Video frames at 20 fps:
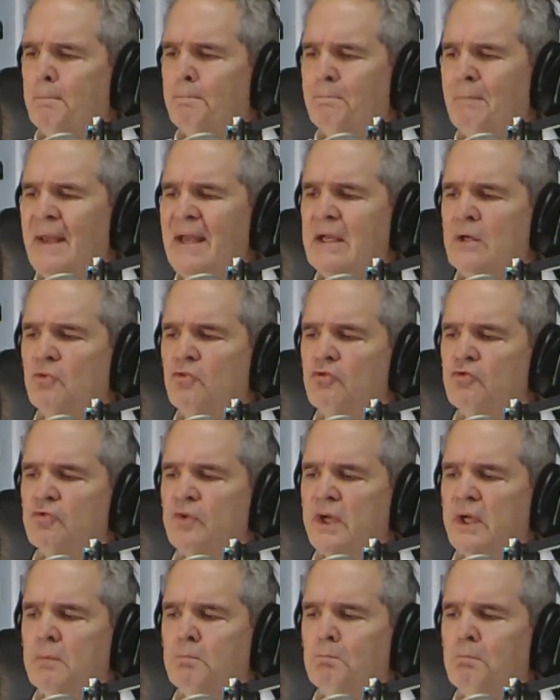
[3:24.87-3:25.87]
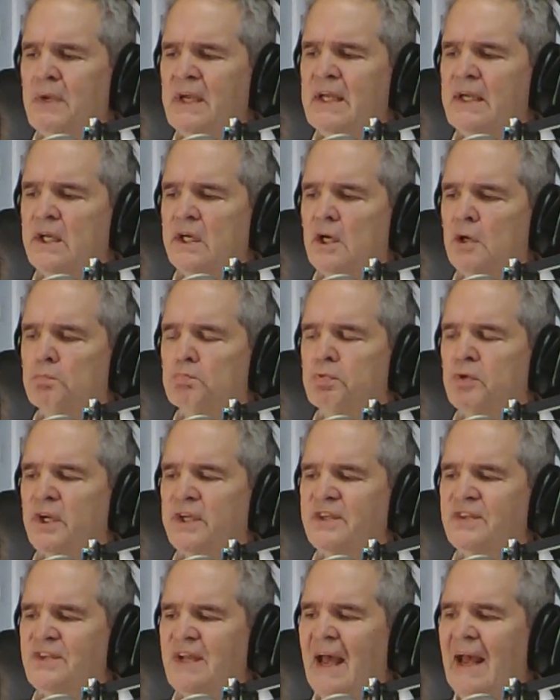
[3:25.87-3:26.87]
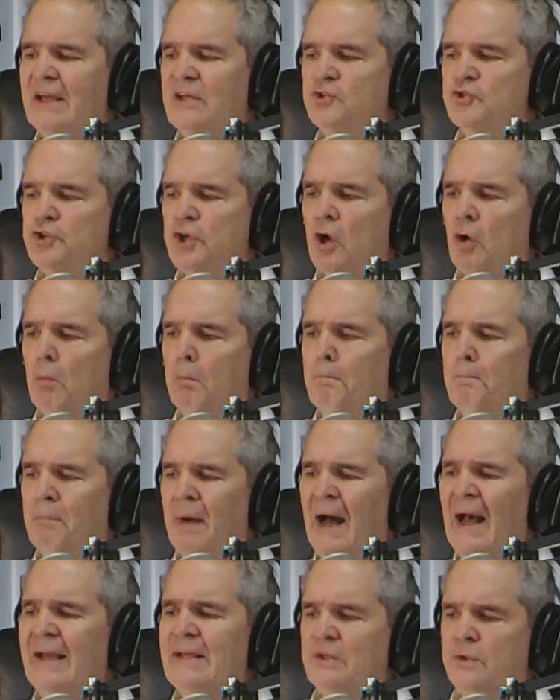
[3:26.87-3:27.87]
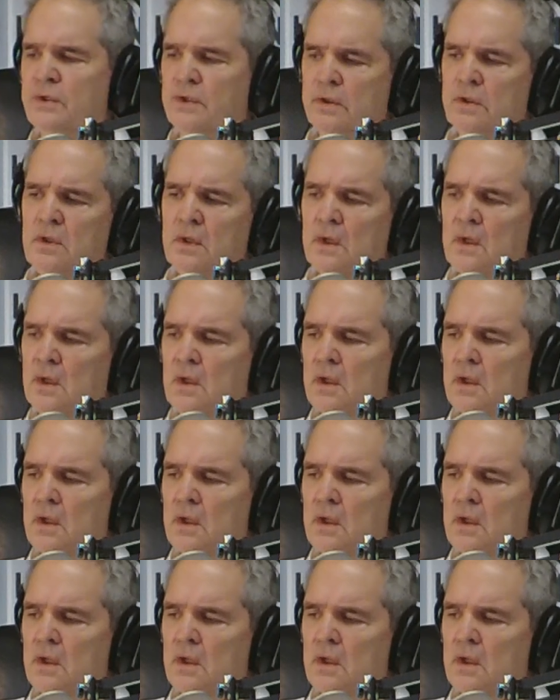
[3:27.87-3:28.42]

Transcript: mainstream media protect Joe Biden